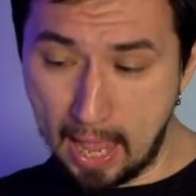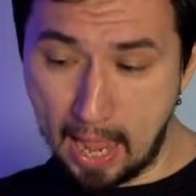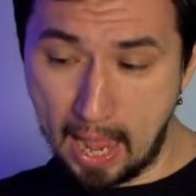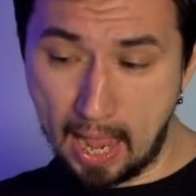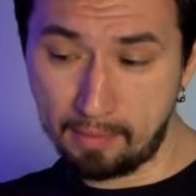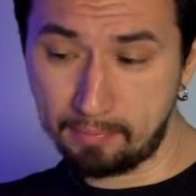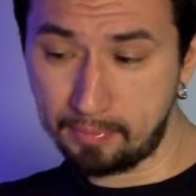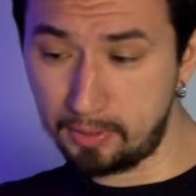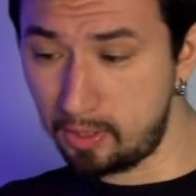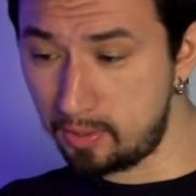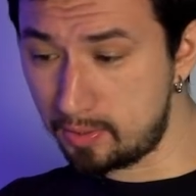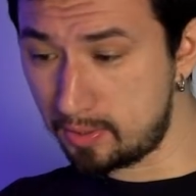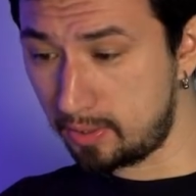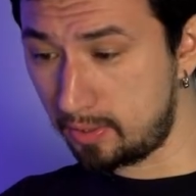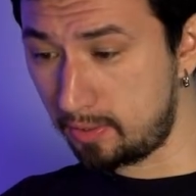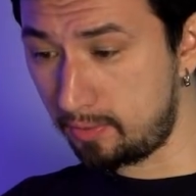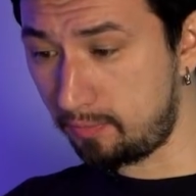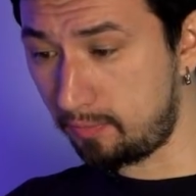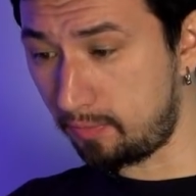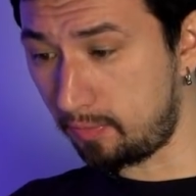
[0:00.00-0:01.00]
I've been using
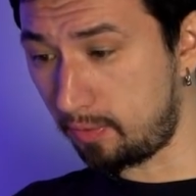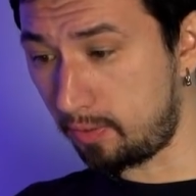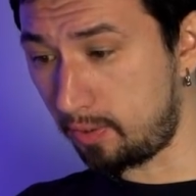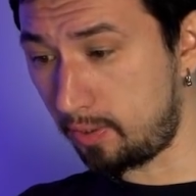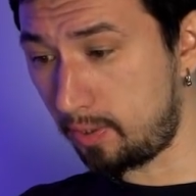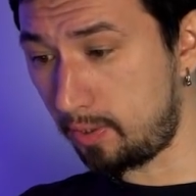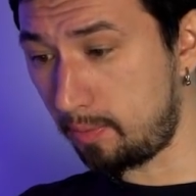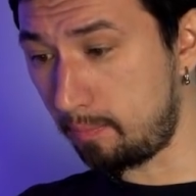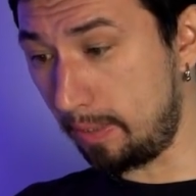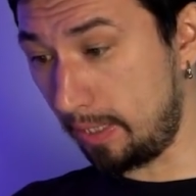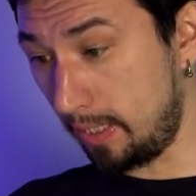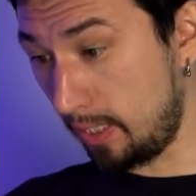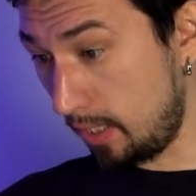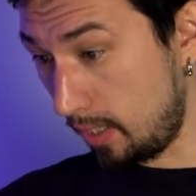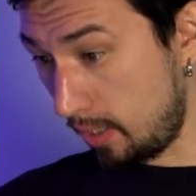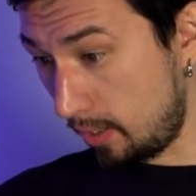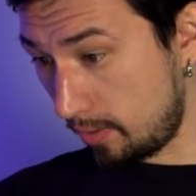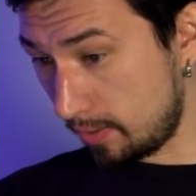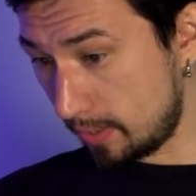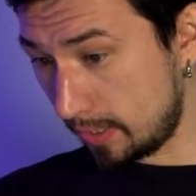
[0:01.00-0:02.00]
it for many
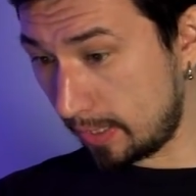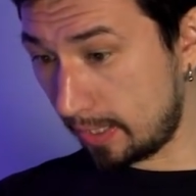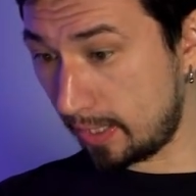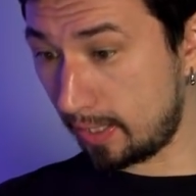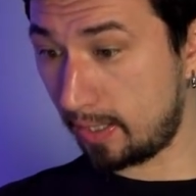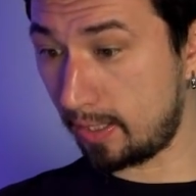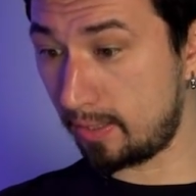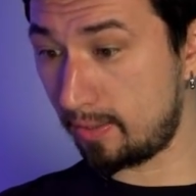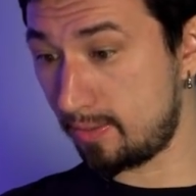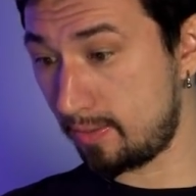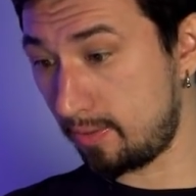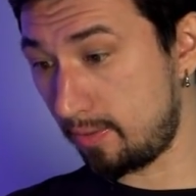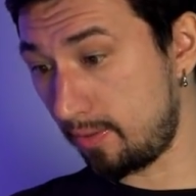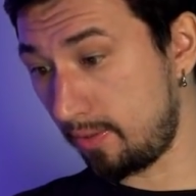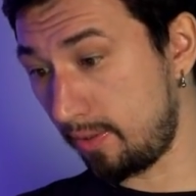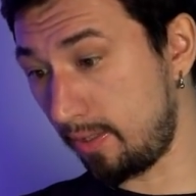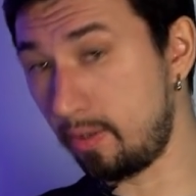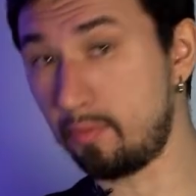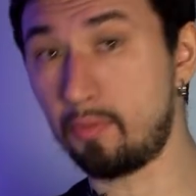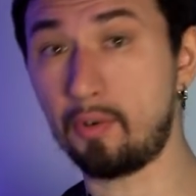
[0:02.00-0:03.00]
years and I can
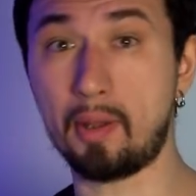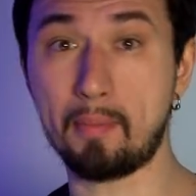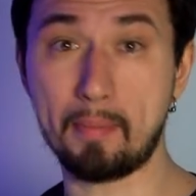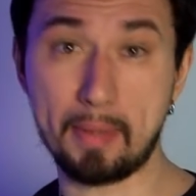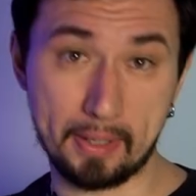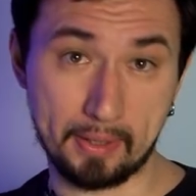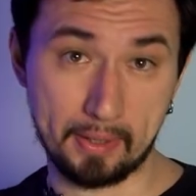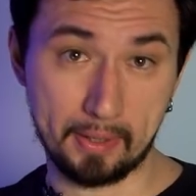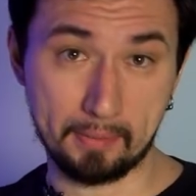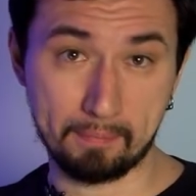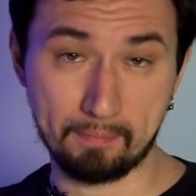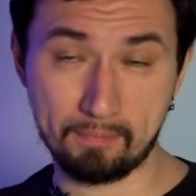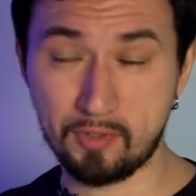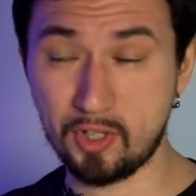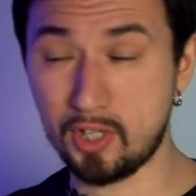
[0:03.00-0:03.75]
certainly recommend it.